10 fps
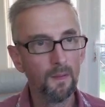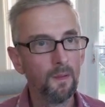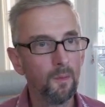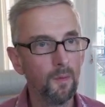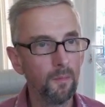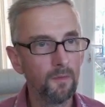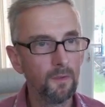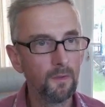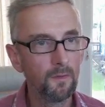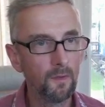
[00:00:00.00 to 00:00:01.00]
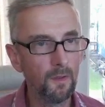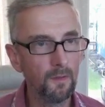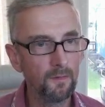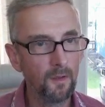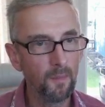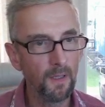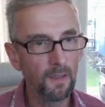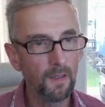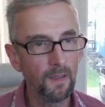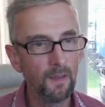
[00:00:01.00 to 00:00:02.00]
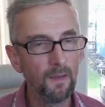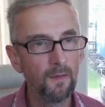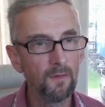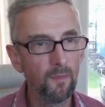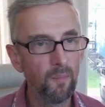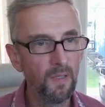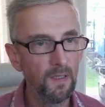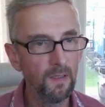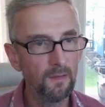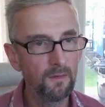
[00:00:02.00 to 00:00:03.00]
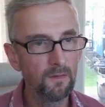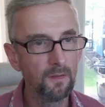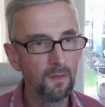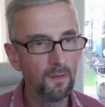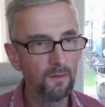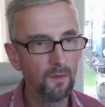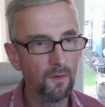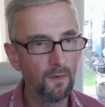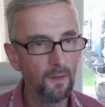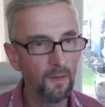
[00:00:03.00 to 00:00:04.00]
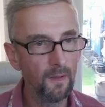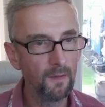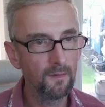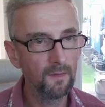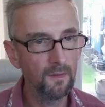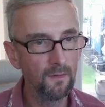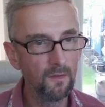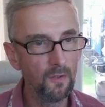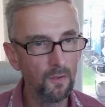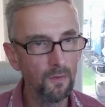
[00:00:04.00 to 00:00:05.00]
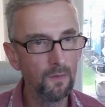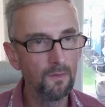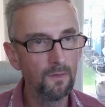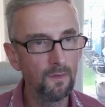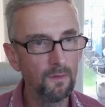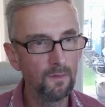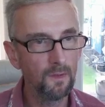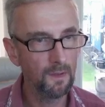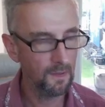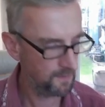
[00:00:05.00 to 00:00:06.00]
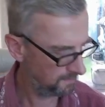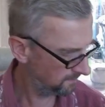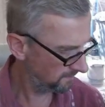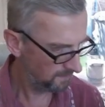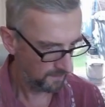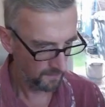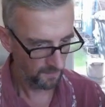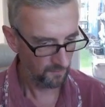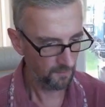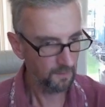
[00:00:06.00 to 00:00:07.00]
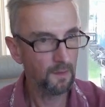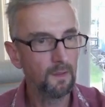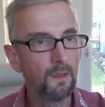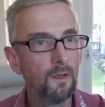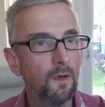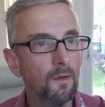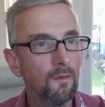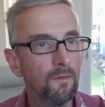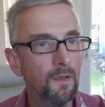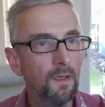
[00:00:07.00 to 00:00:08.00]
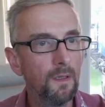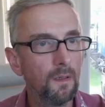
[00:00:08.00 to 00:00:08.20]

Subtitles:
Whoops, sorry, let's go back here. So pitch is on RC2, as you can see here. So I'm going to config